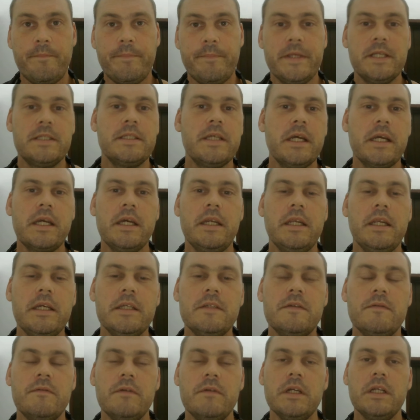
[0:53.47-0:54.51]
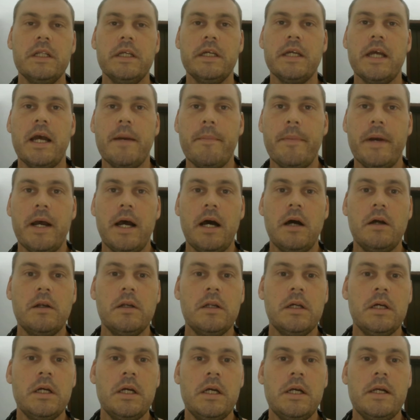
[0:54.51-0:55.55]
The second is really about
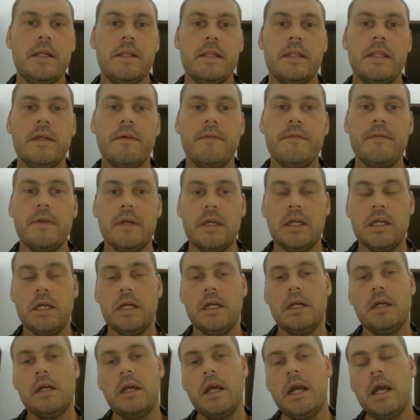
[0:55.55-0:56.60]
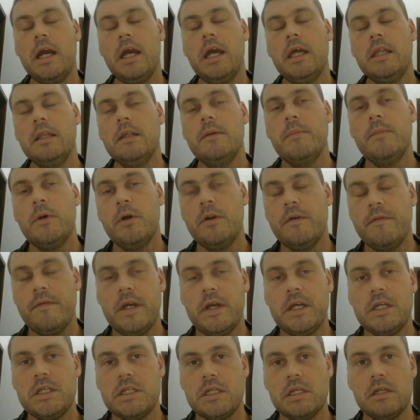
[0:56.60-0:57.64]
the fear and the
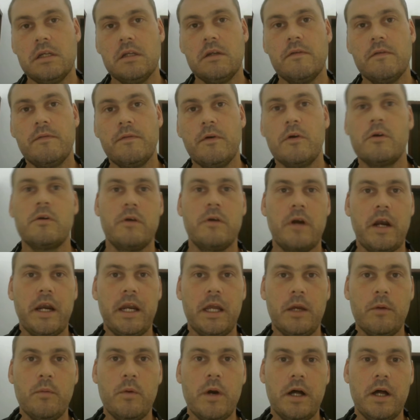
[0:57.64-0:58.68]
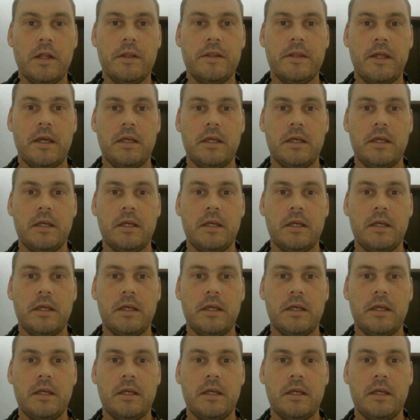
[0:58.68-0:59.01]
motivation for creating wealth.